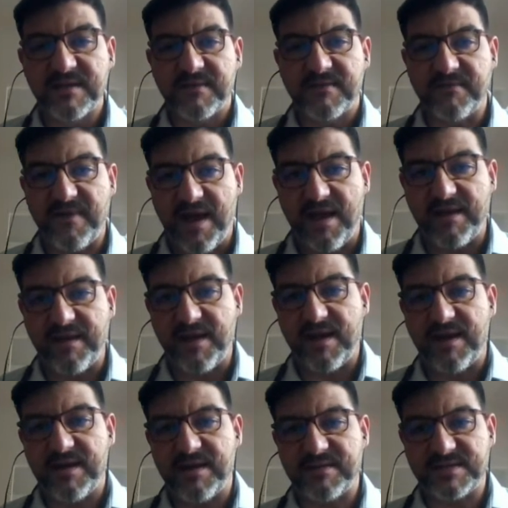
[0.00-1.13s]
via
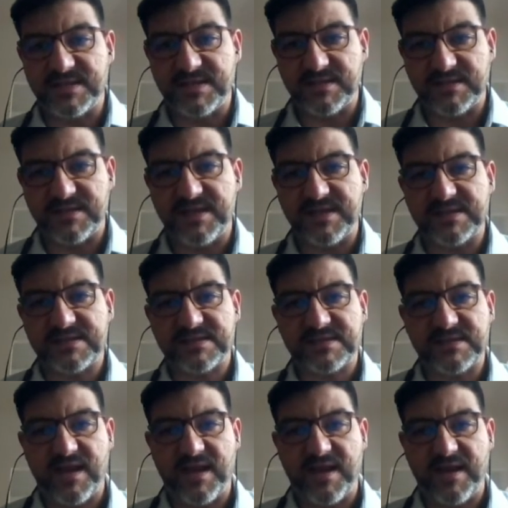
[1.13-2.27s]
these
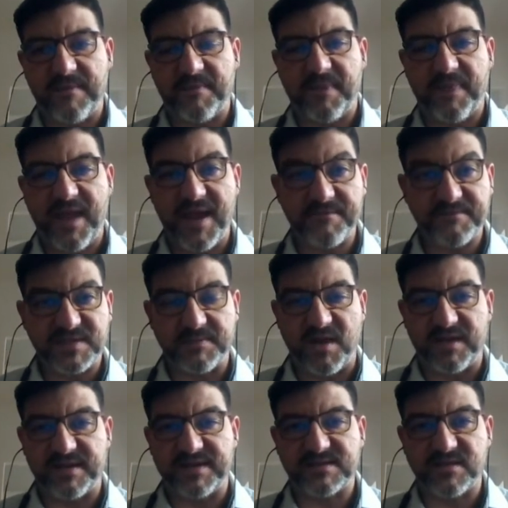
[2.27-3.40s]

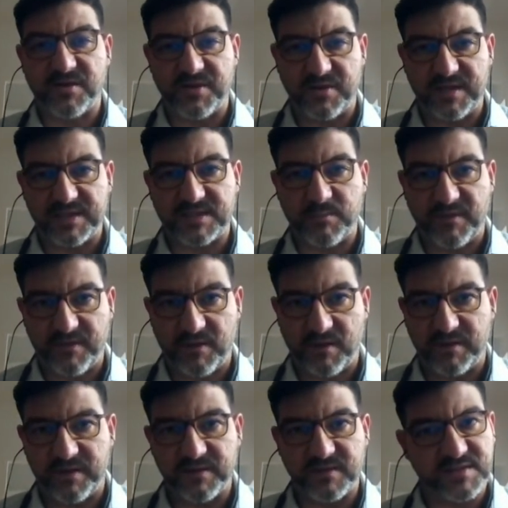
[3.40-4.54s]
antibodies conjugated with
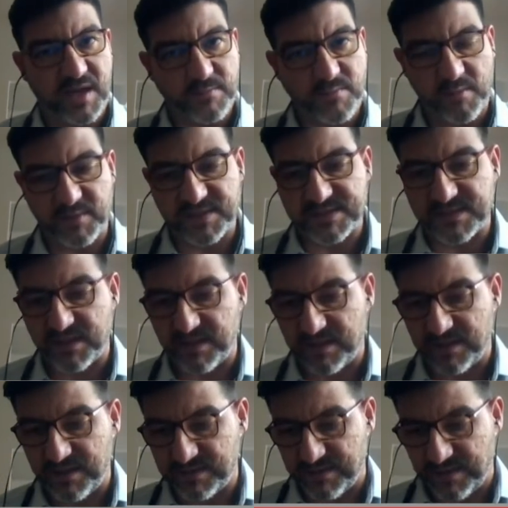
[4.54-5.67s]
oligos, and we will
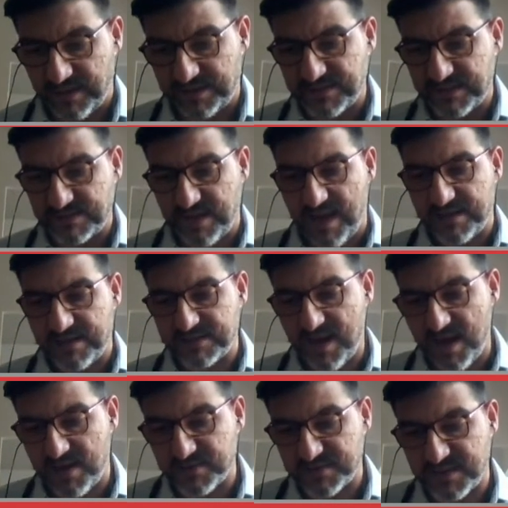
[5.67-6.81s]
see in the next slides
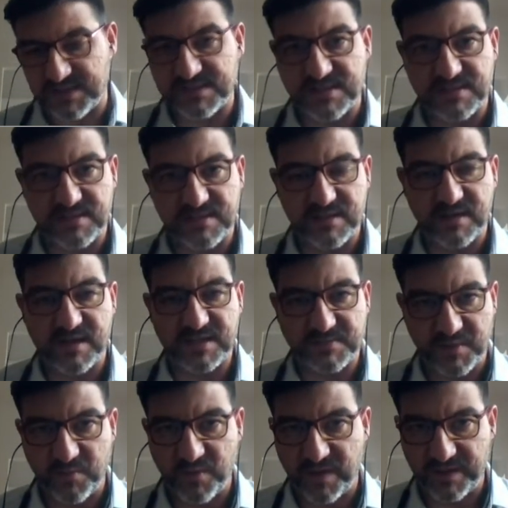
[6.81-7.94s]
how this has
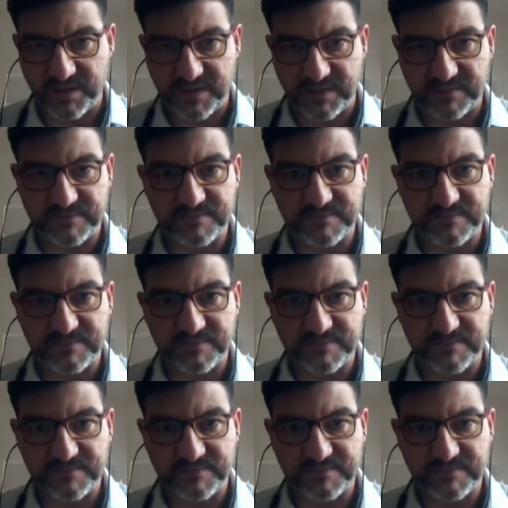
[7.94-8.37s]
been working.